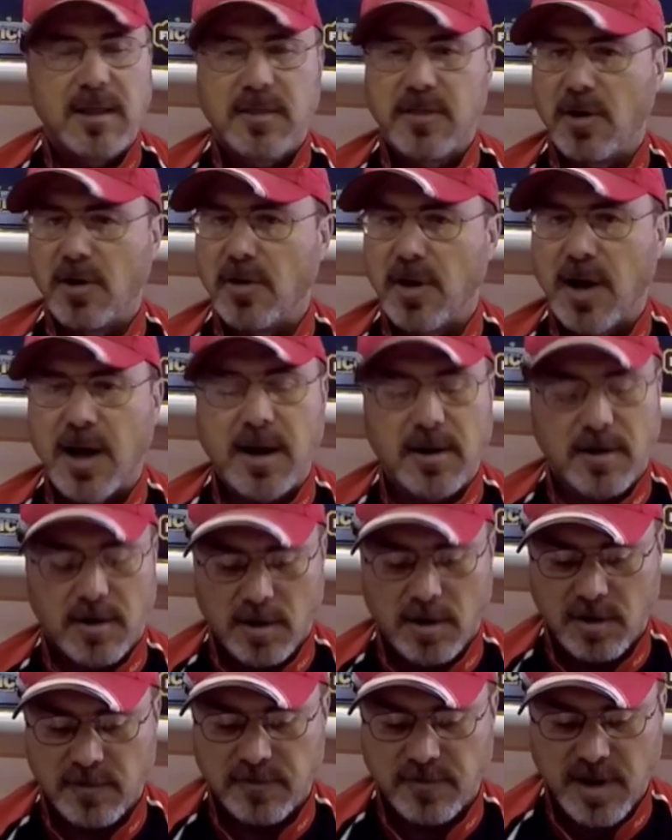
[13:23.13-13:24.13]
They're not
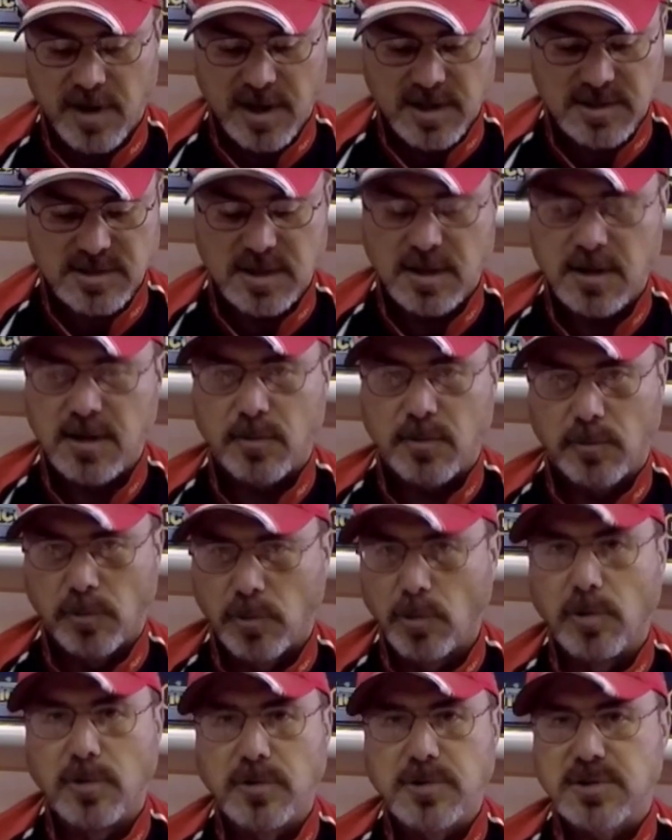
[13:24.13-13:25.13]
hard, fast
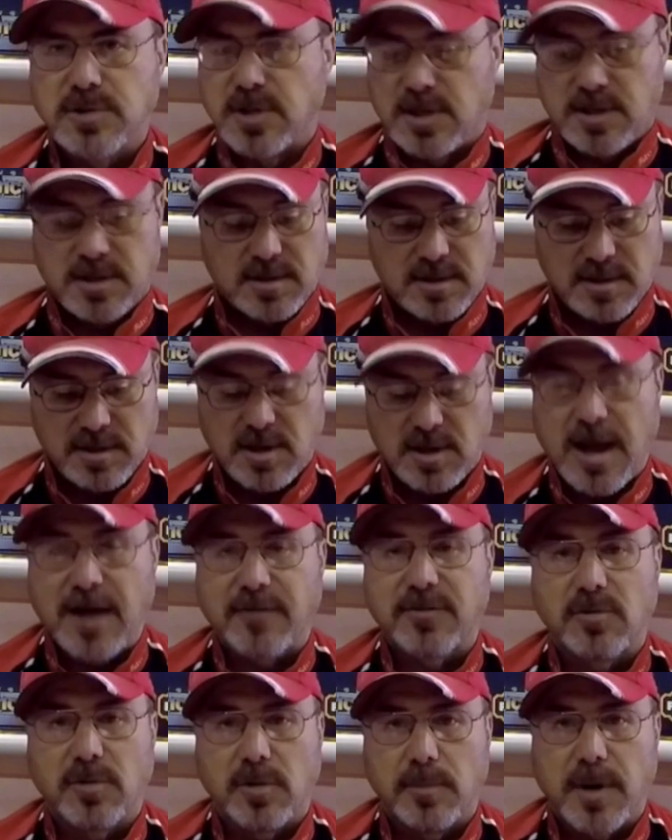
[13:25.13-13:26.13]
rules that you
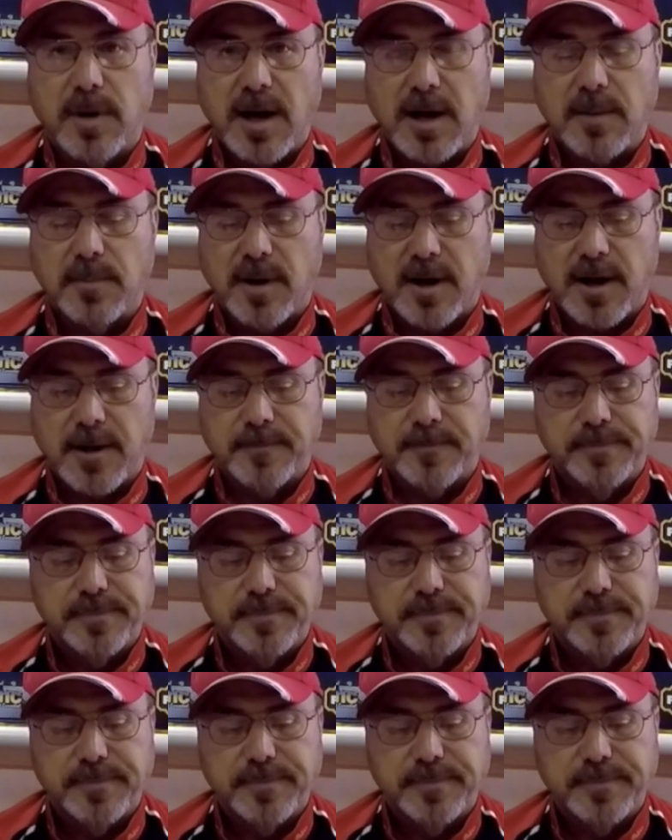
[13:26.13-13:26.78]
have to abide by.